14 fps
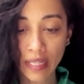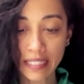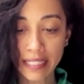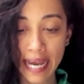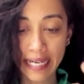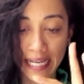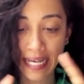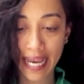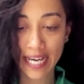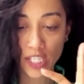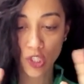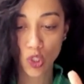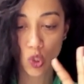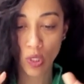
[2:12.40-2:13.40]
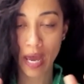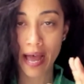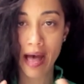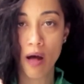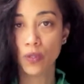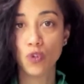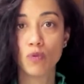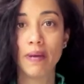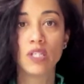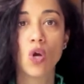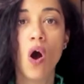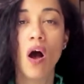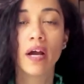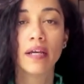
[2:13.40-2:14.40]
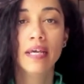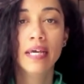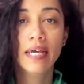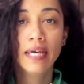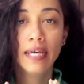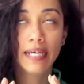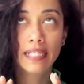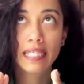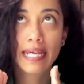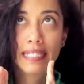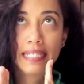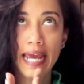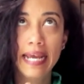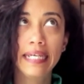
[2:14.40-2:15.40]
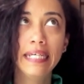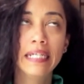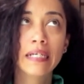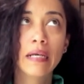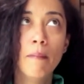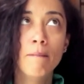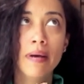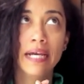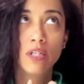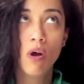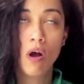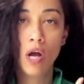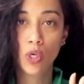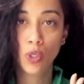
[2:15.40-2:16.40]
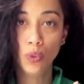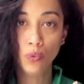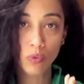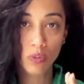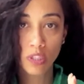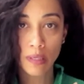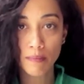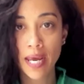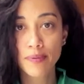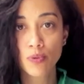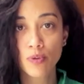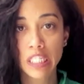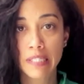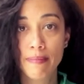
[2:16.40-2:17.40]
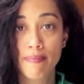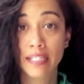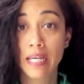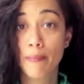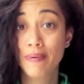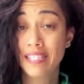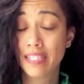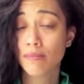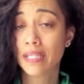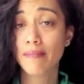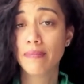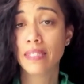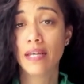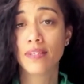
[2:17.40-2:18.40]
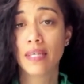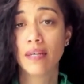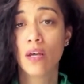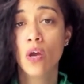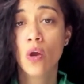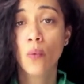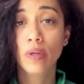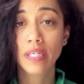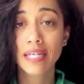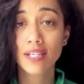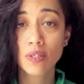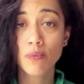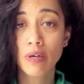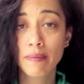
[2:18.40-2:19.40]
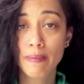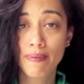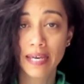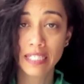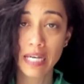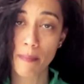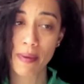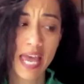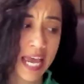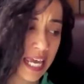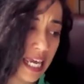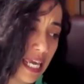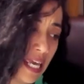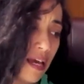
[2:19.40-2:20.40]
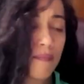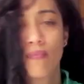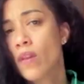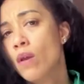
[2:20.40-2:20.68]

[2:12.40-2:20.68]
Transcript: taking I'll use my dog. It's like taking my dog who sometimes wants to be picked up and sometimes doesn't. When he doesn't want to be picked up, he